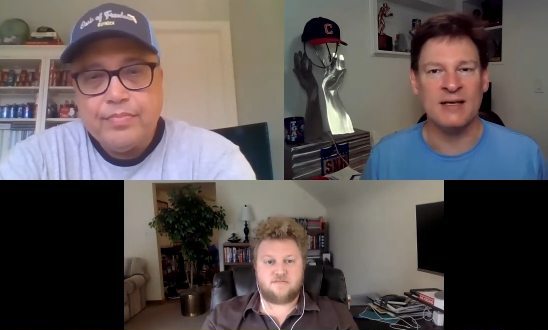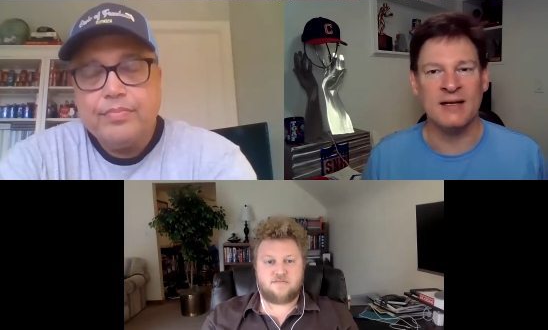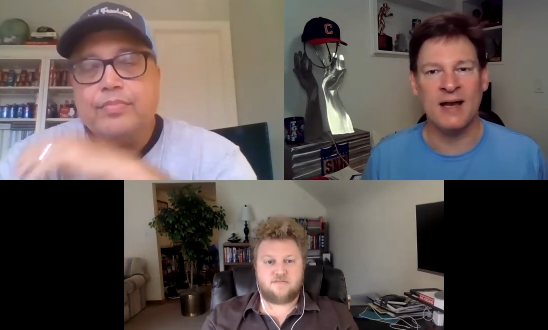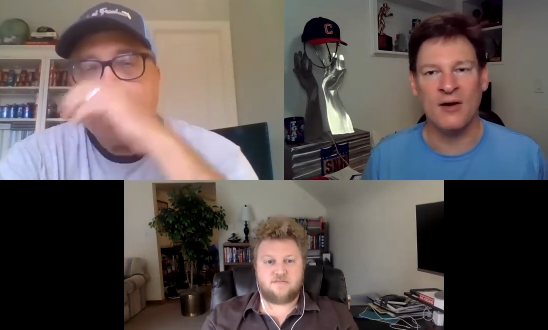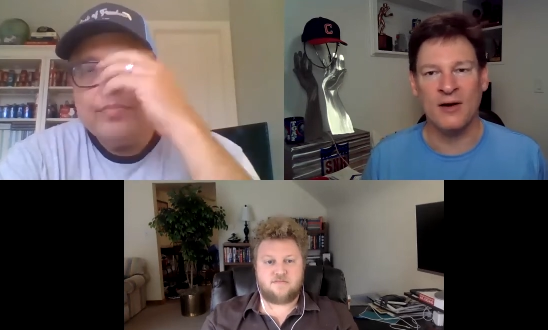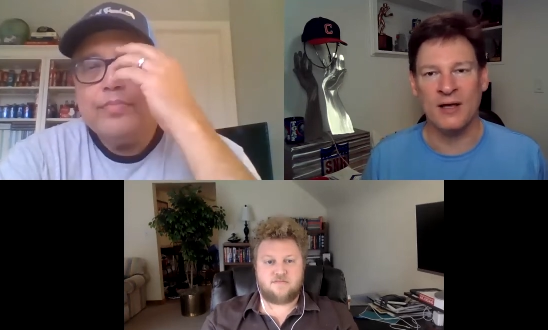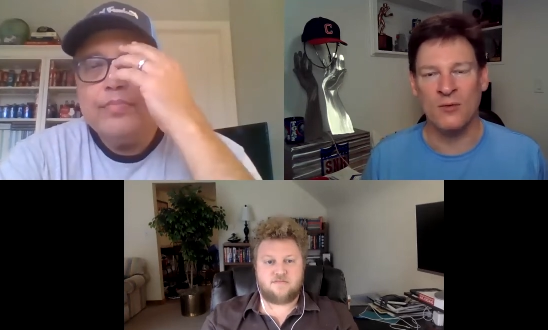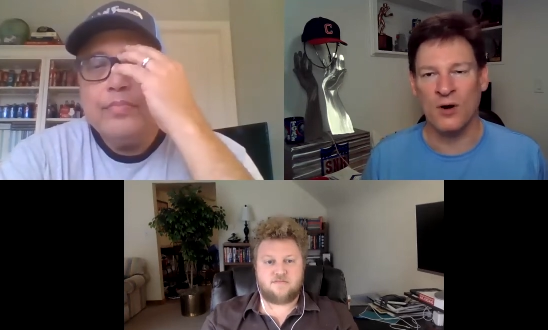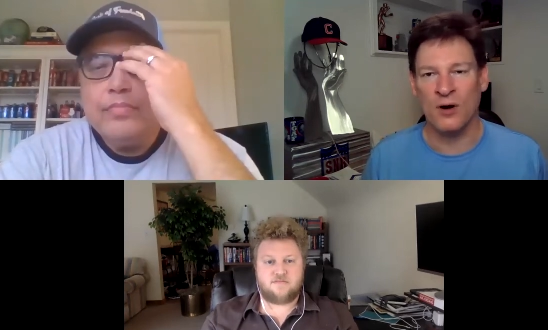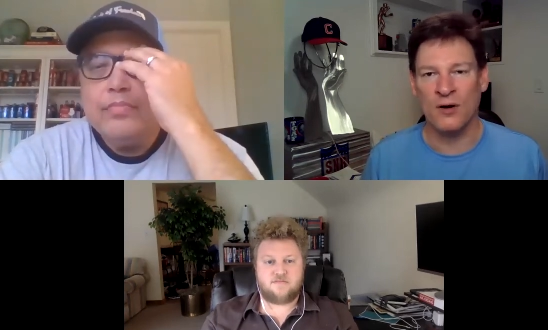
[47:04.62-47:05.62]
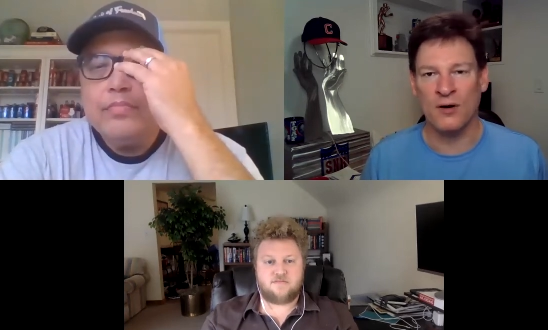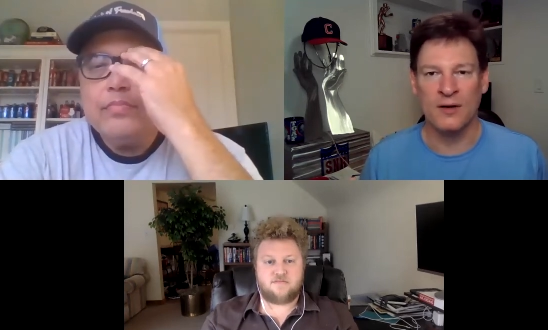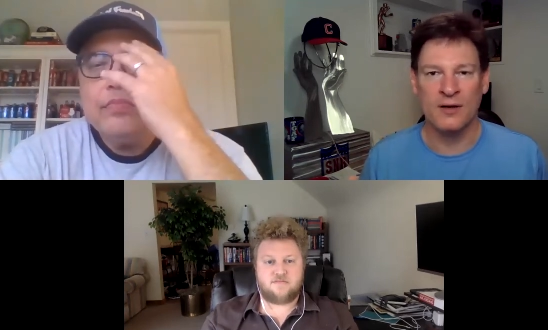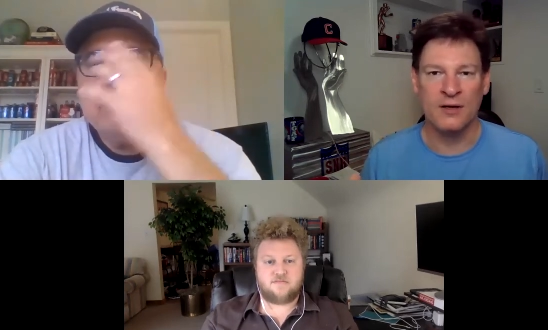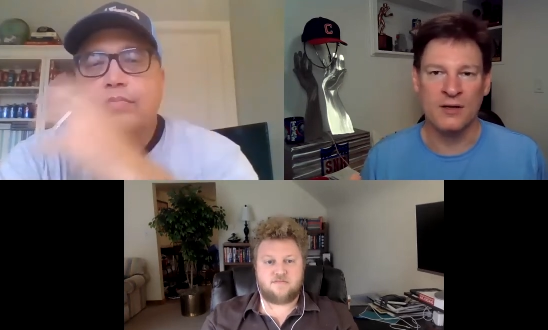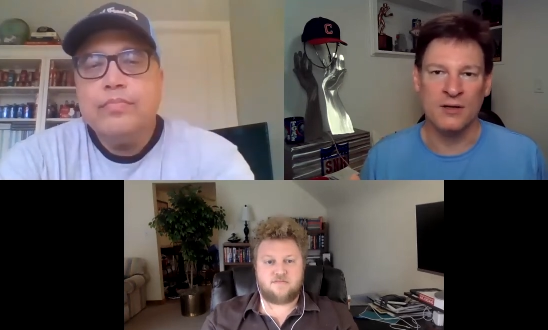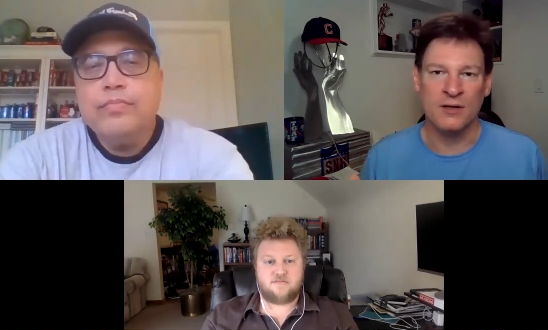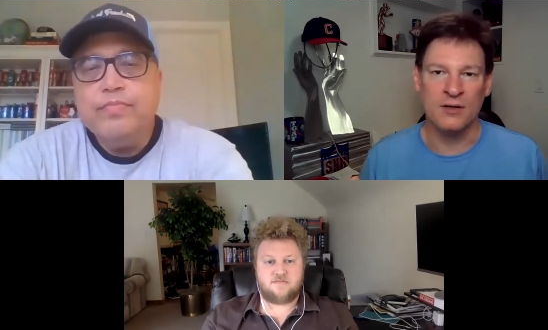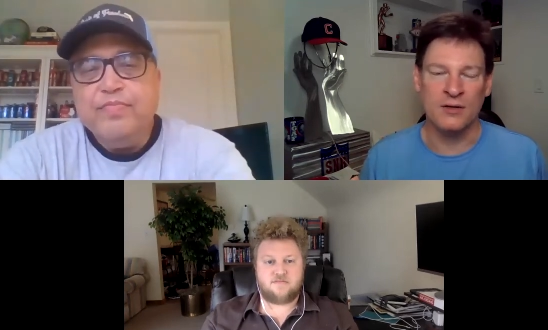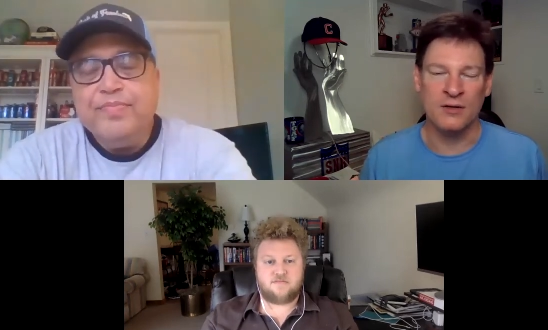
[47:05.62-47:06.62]
Speaker 1: in an area where
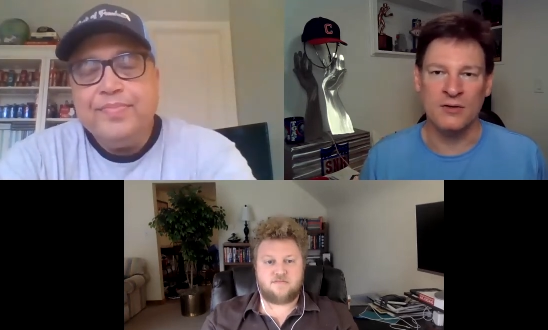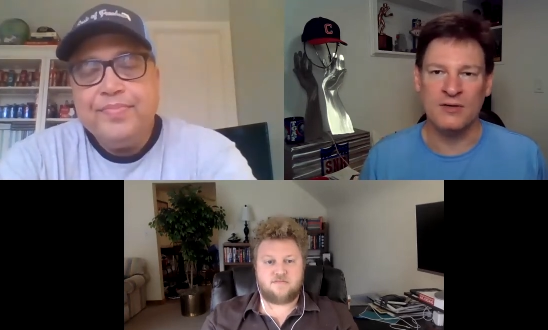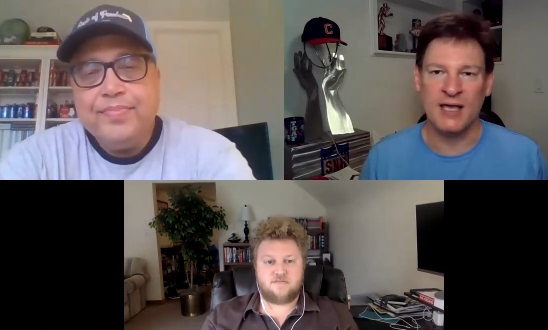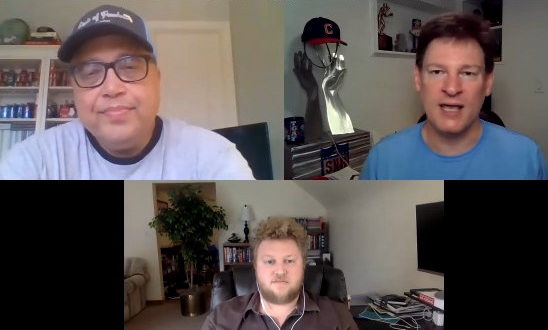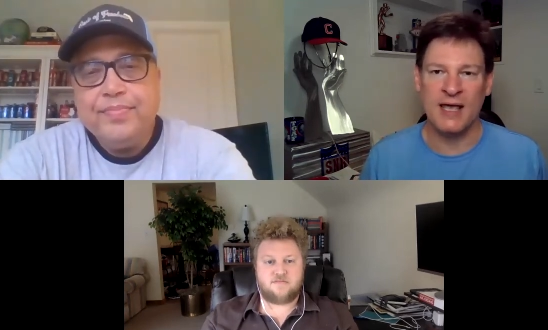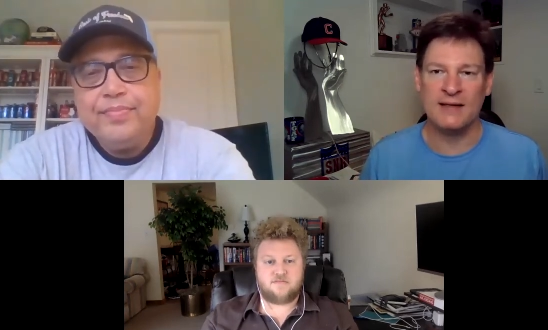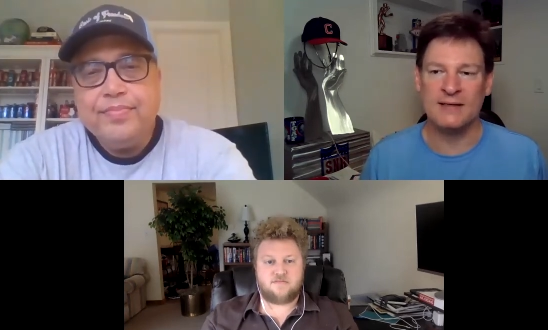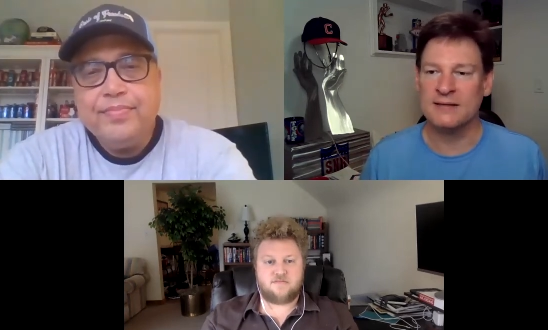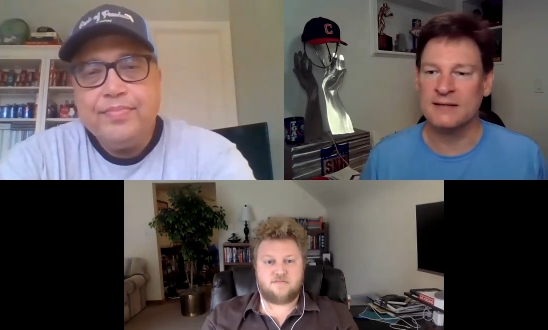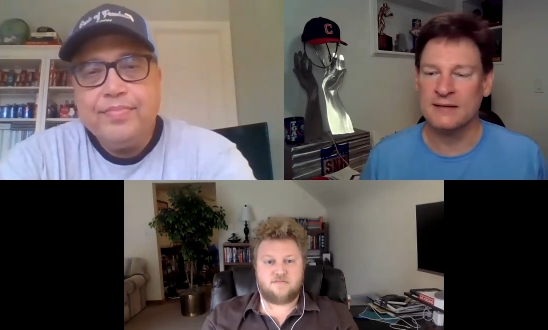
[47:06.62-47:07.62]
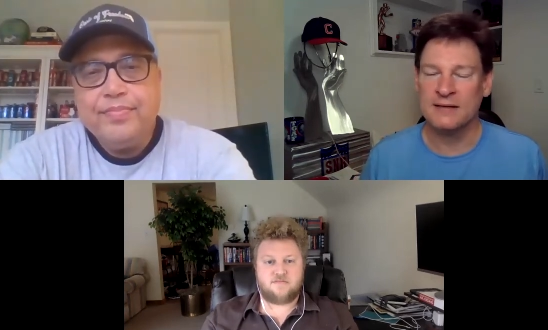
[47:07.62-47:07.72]
you can't